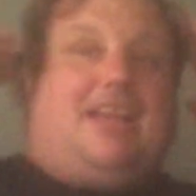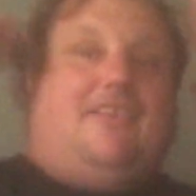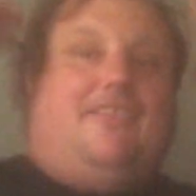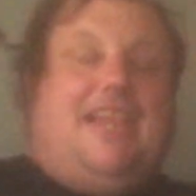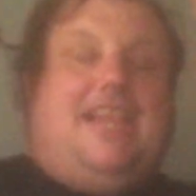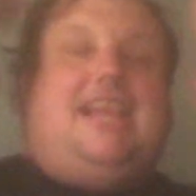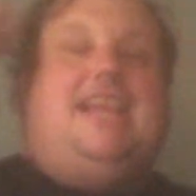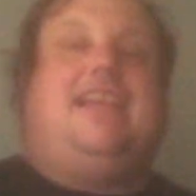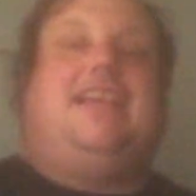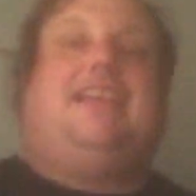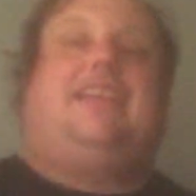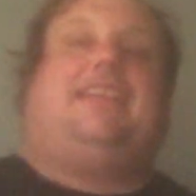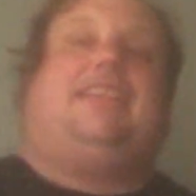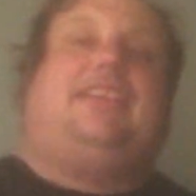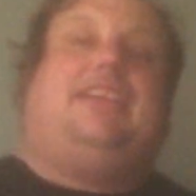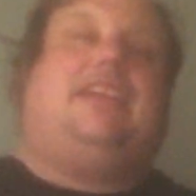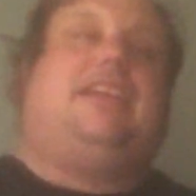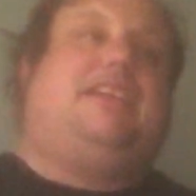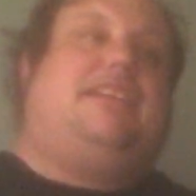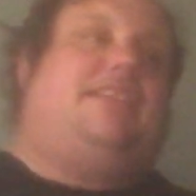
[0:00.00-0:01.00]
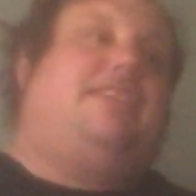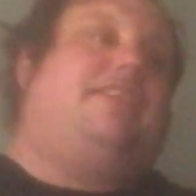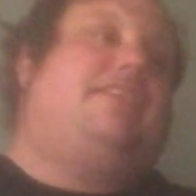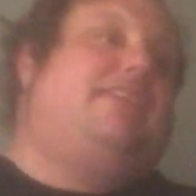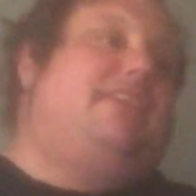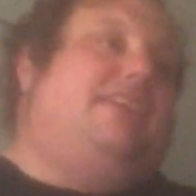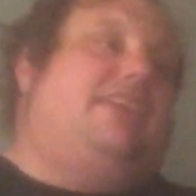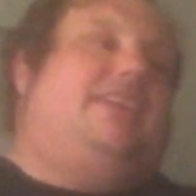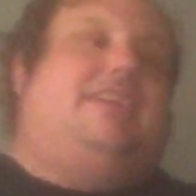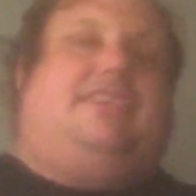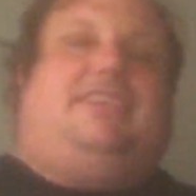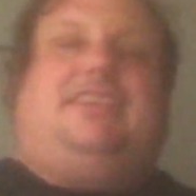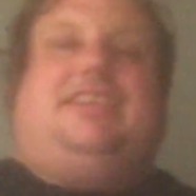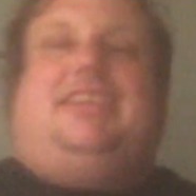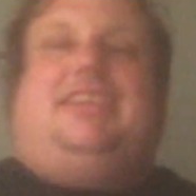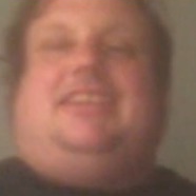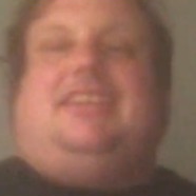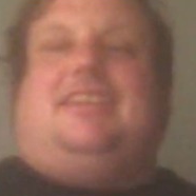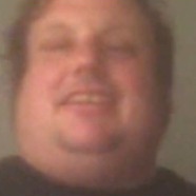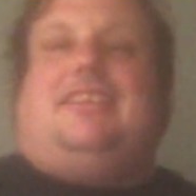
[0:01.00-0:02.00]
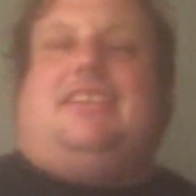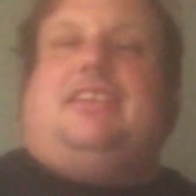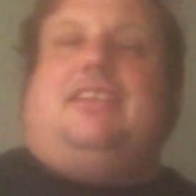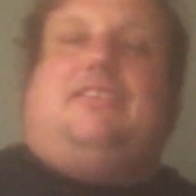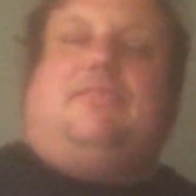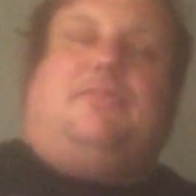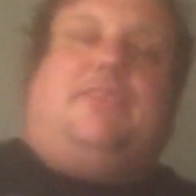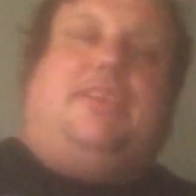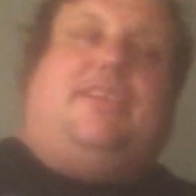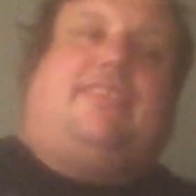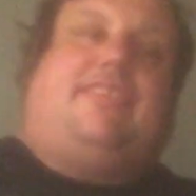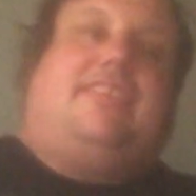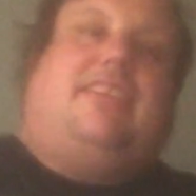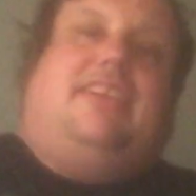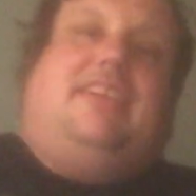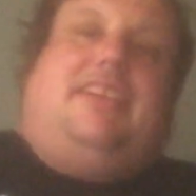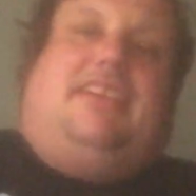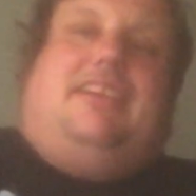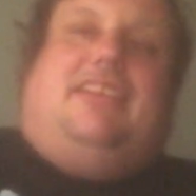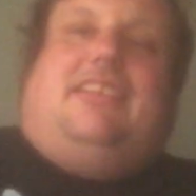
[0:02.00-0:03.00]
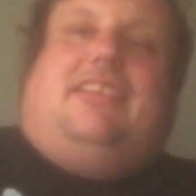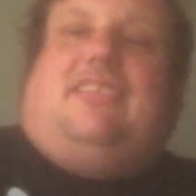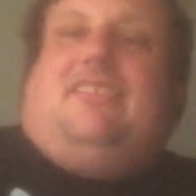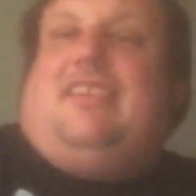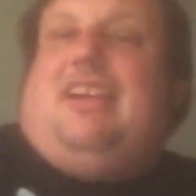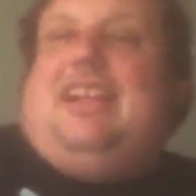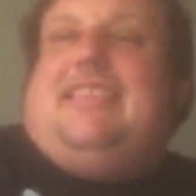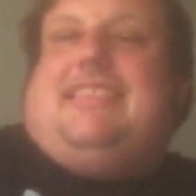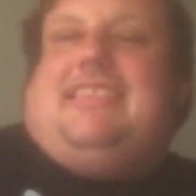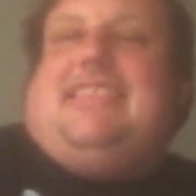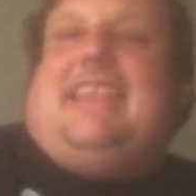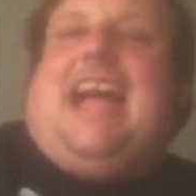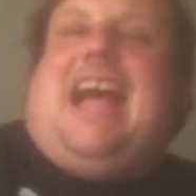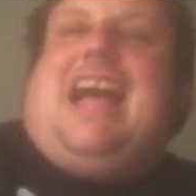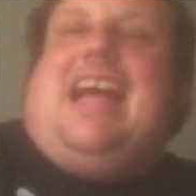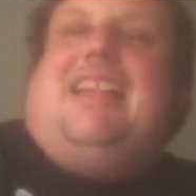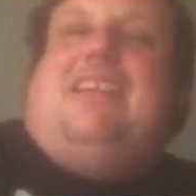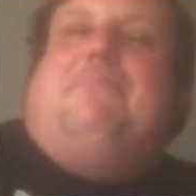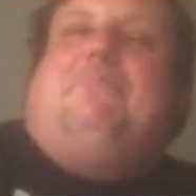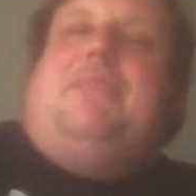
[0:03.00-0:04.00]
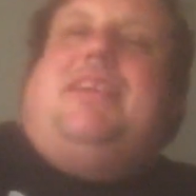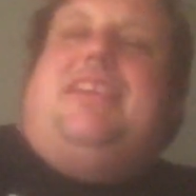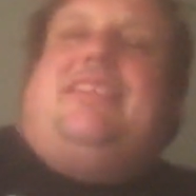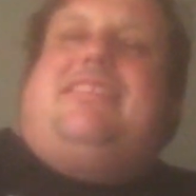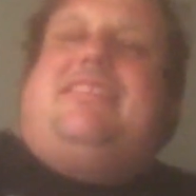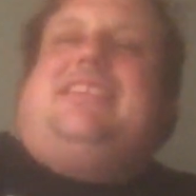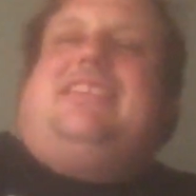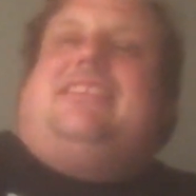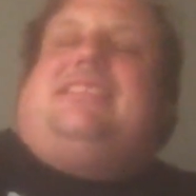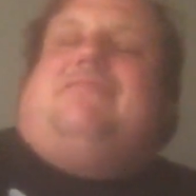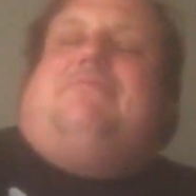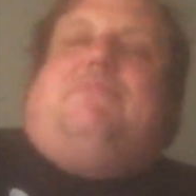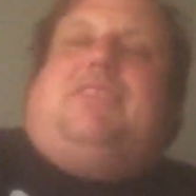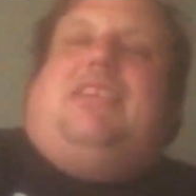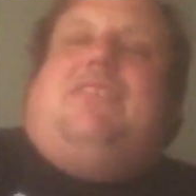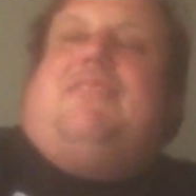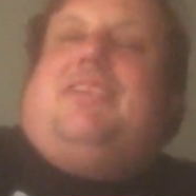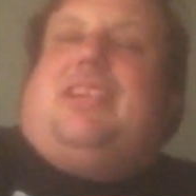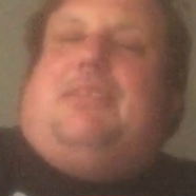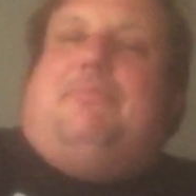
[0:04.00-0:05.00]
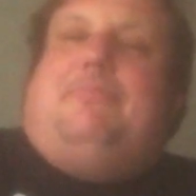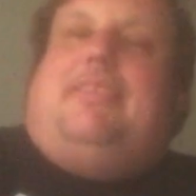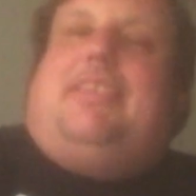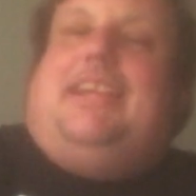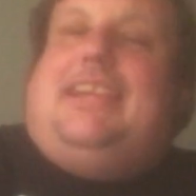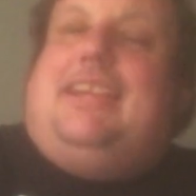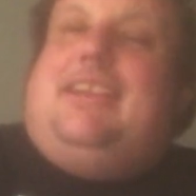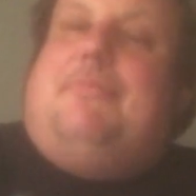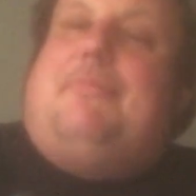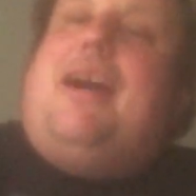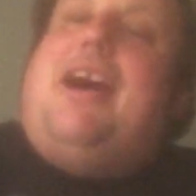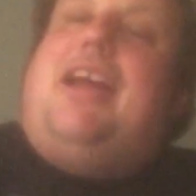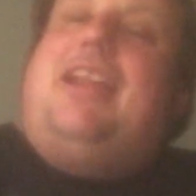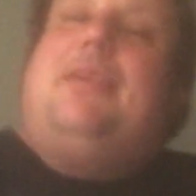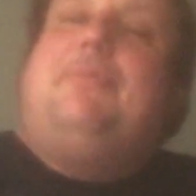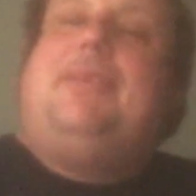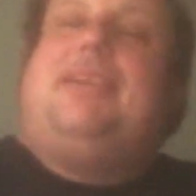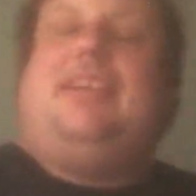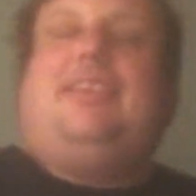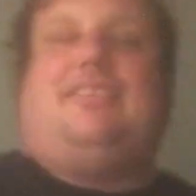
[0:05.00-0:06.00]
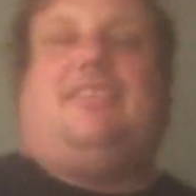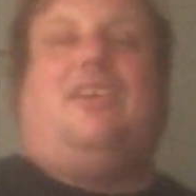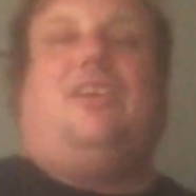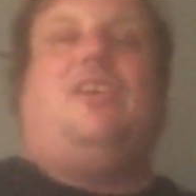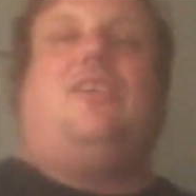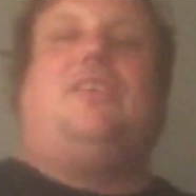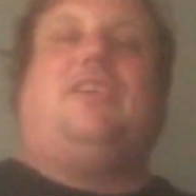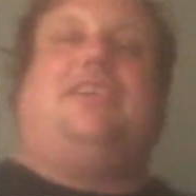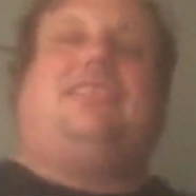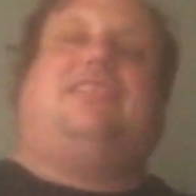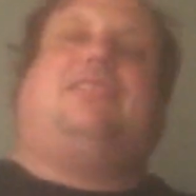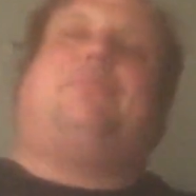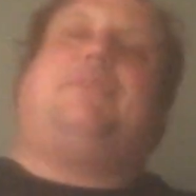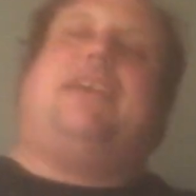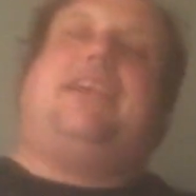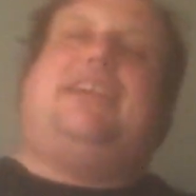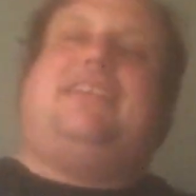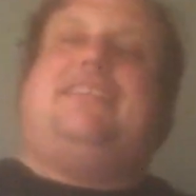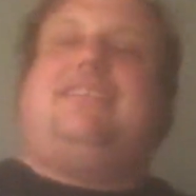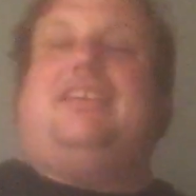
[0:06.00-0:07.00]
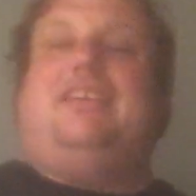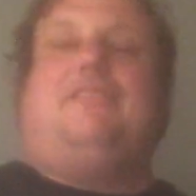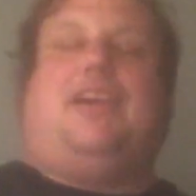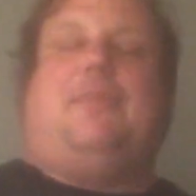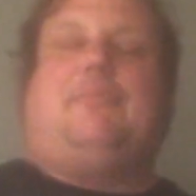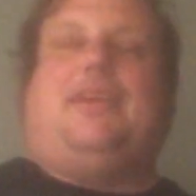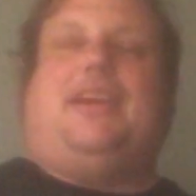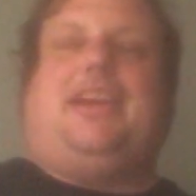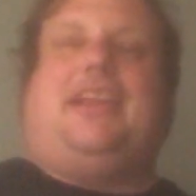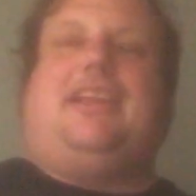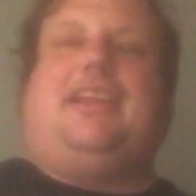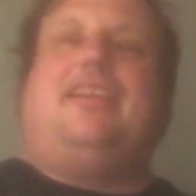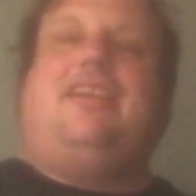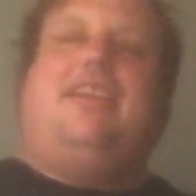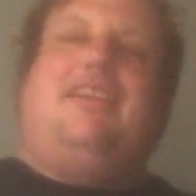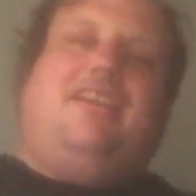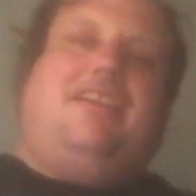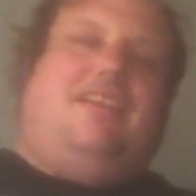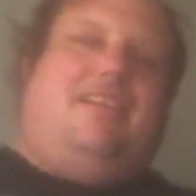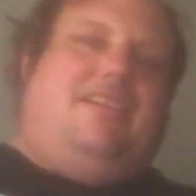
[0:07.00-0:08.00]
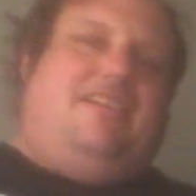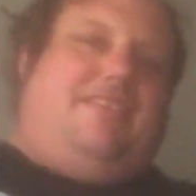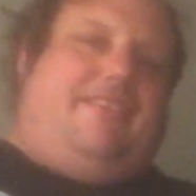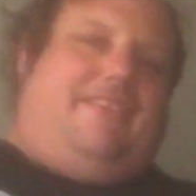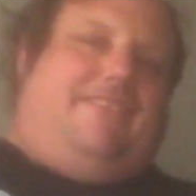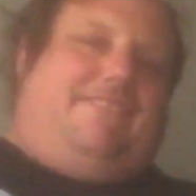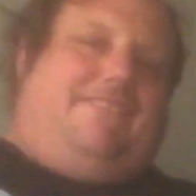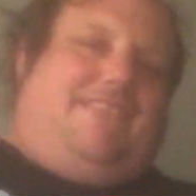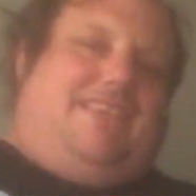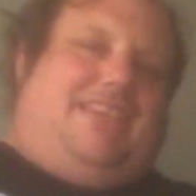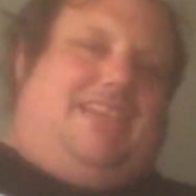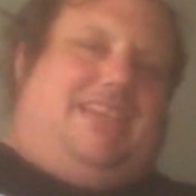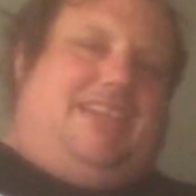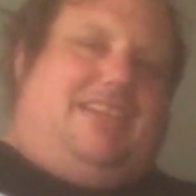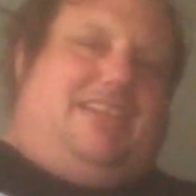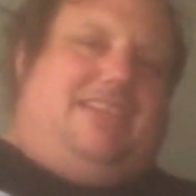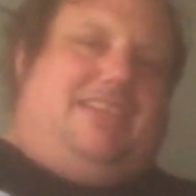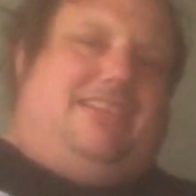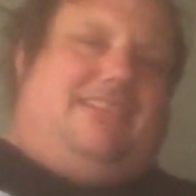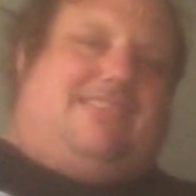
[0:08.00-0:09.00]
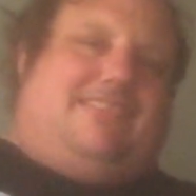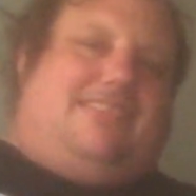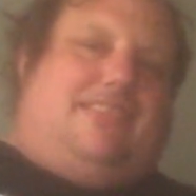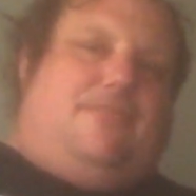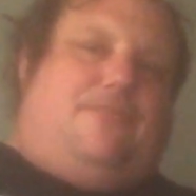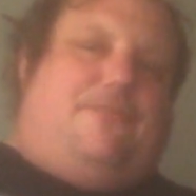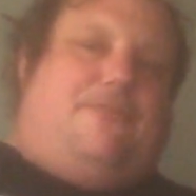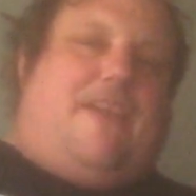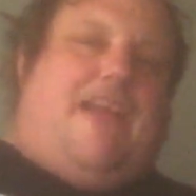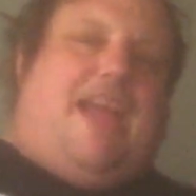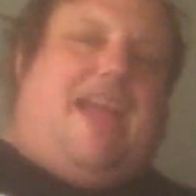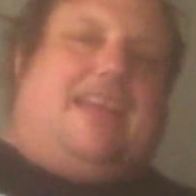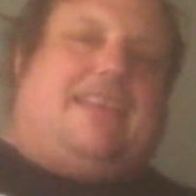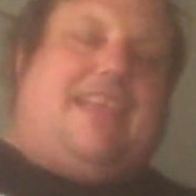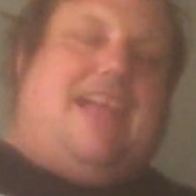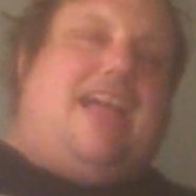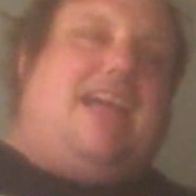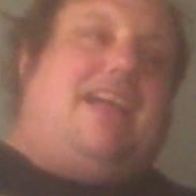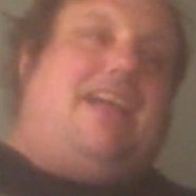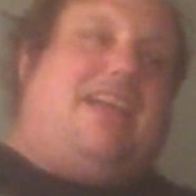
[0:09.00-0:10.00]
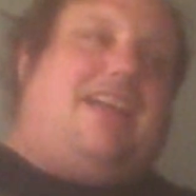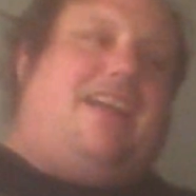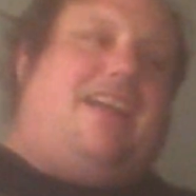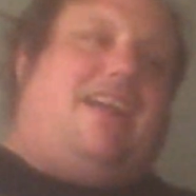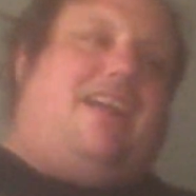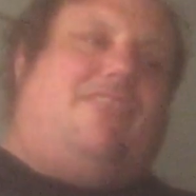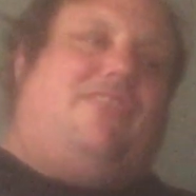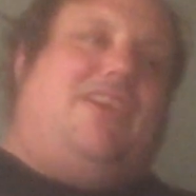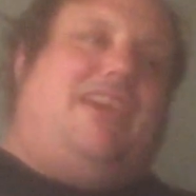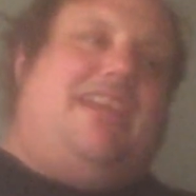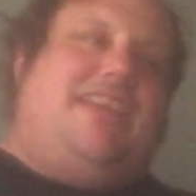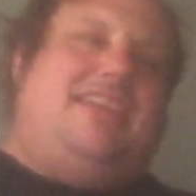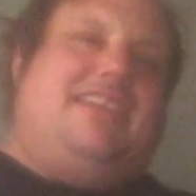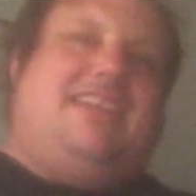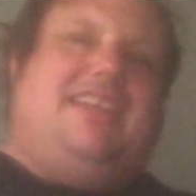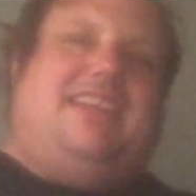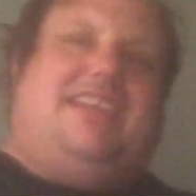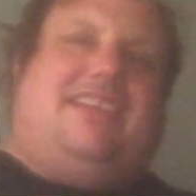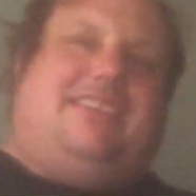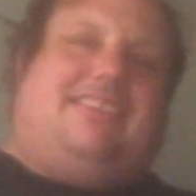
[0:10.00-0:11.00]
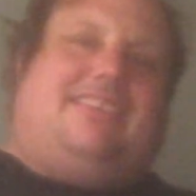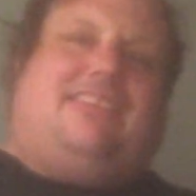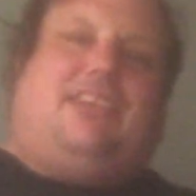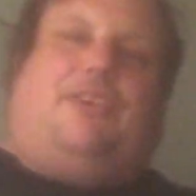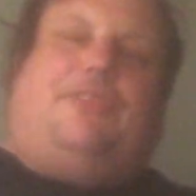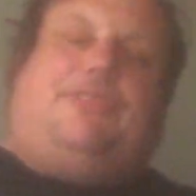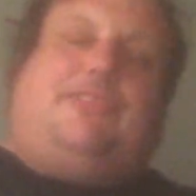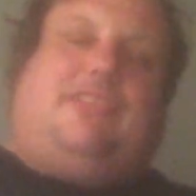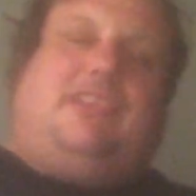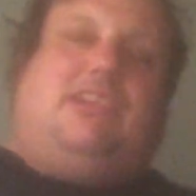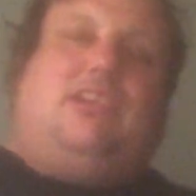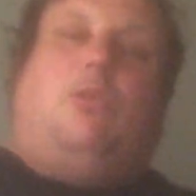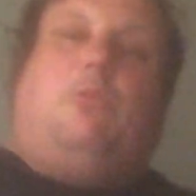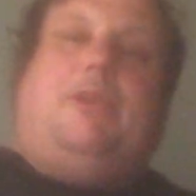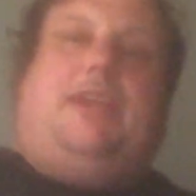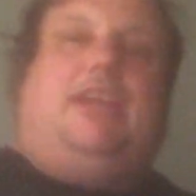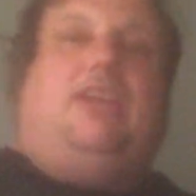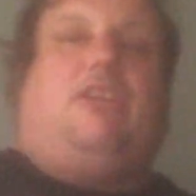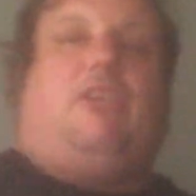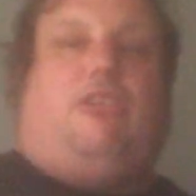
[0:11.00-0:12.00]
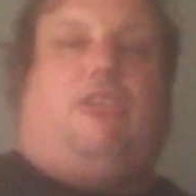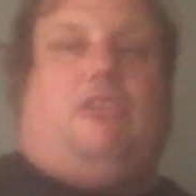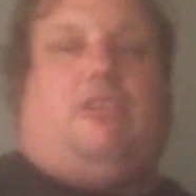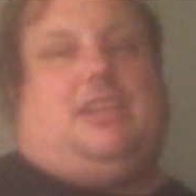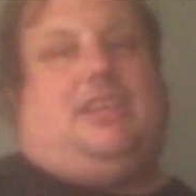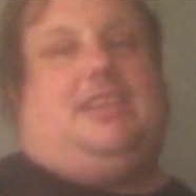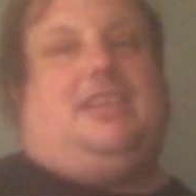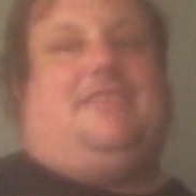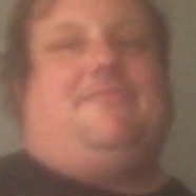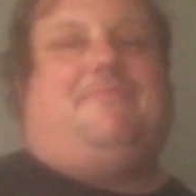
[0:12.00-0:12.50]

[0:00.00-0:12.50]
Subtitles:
on the head and the wrist. They're not that amazing to me when I'm thinking about it, because it's just my headset vibrating. It's the fact that when stuff's going on